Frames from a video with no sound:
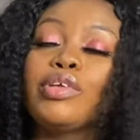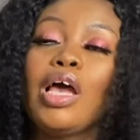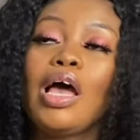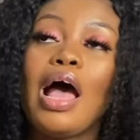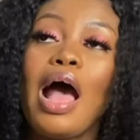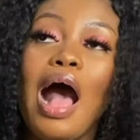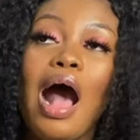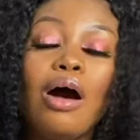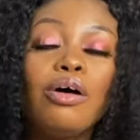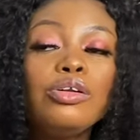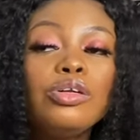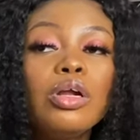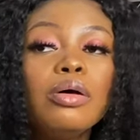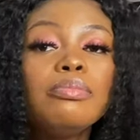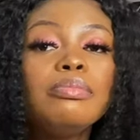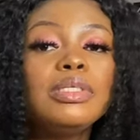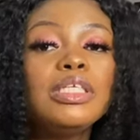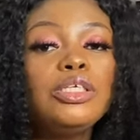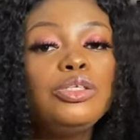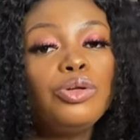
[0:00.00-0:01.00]
I'll
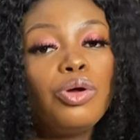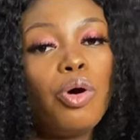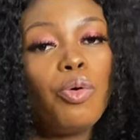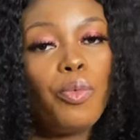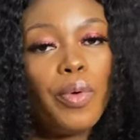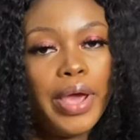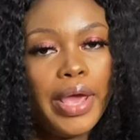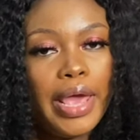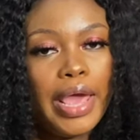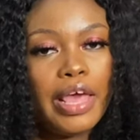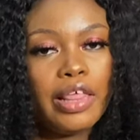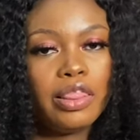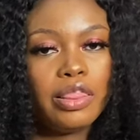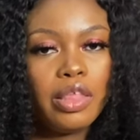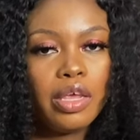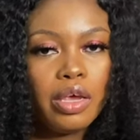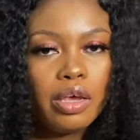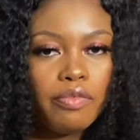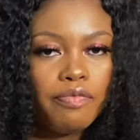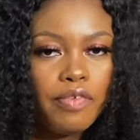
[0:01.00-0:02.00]
normally not wear a
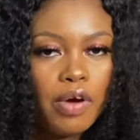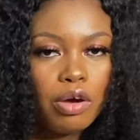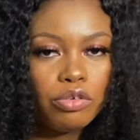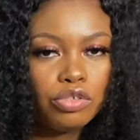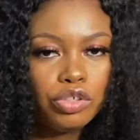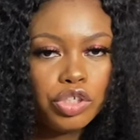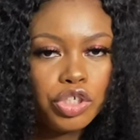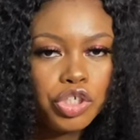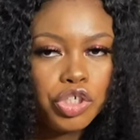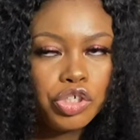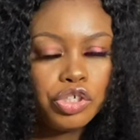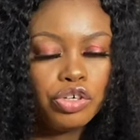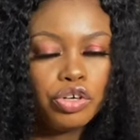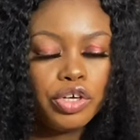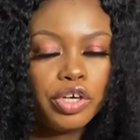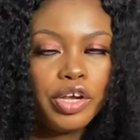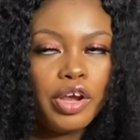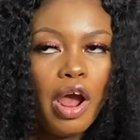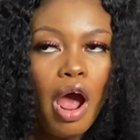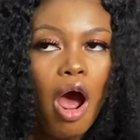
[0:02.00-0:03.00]
thick foundation,
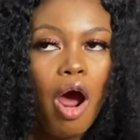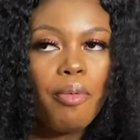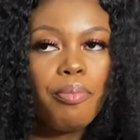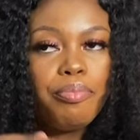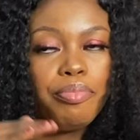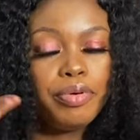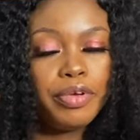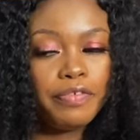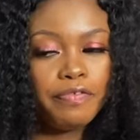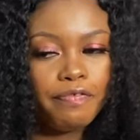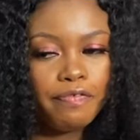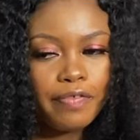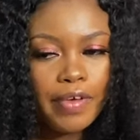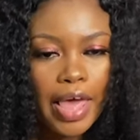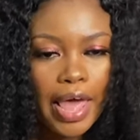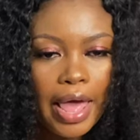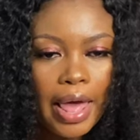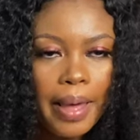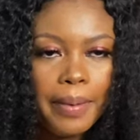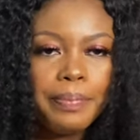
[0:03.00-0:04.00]
okay? I'll
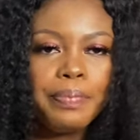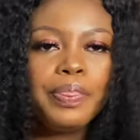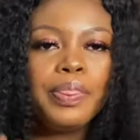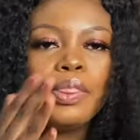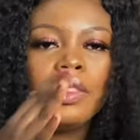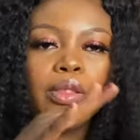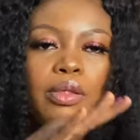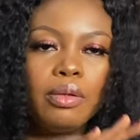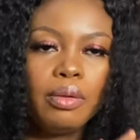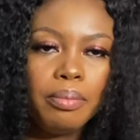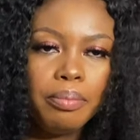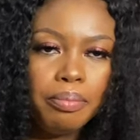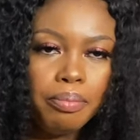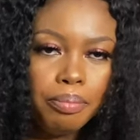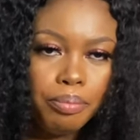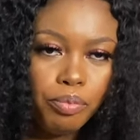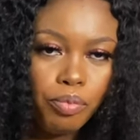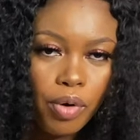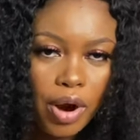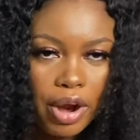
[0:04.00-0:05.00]
prefer
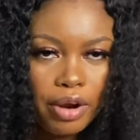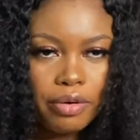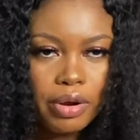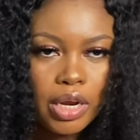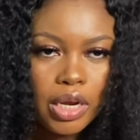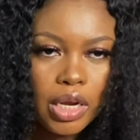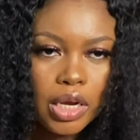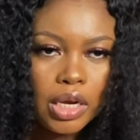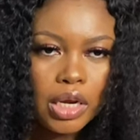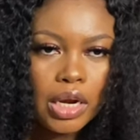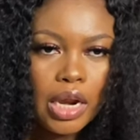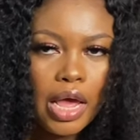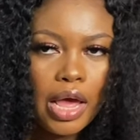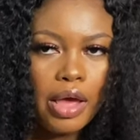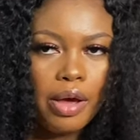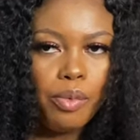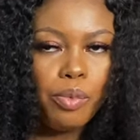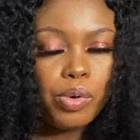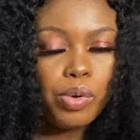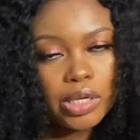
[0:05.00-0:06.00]
wearing
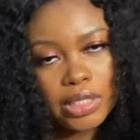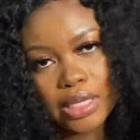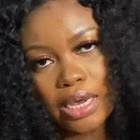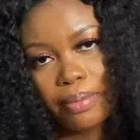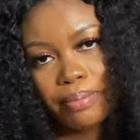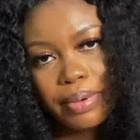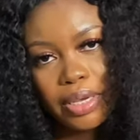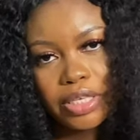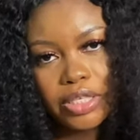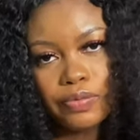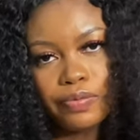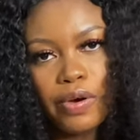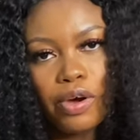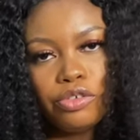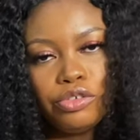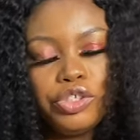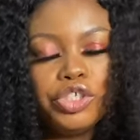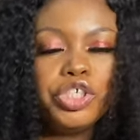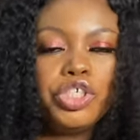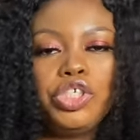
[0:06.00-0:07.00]
a water-based
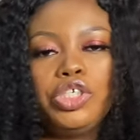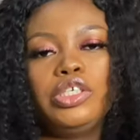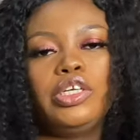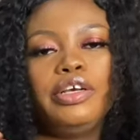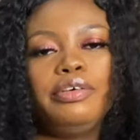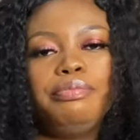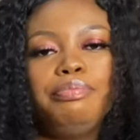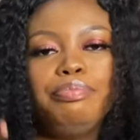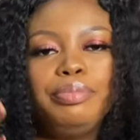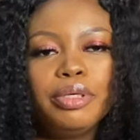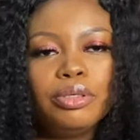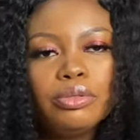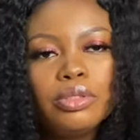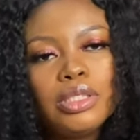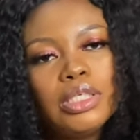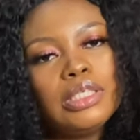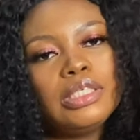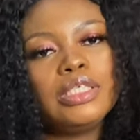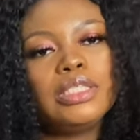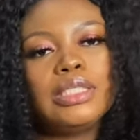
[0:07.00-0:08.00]
foundation and
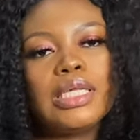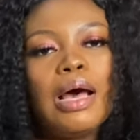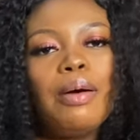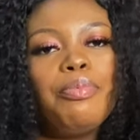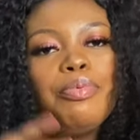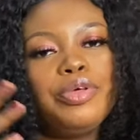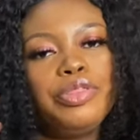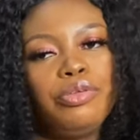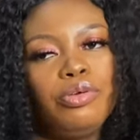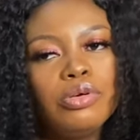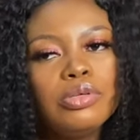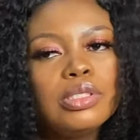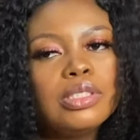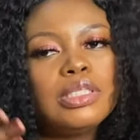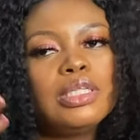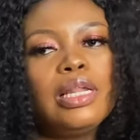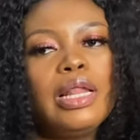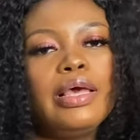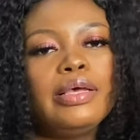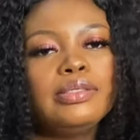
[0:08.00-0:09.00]
building it up with
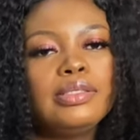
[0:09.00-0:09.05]
concealers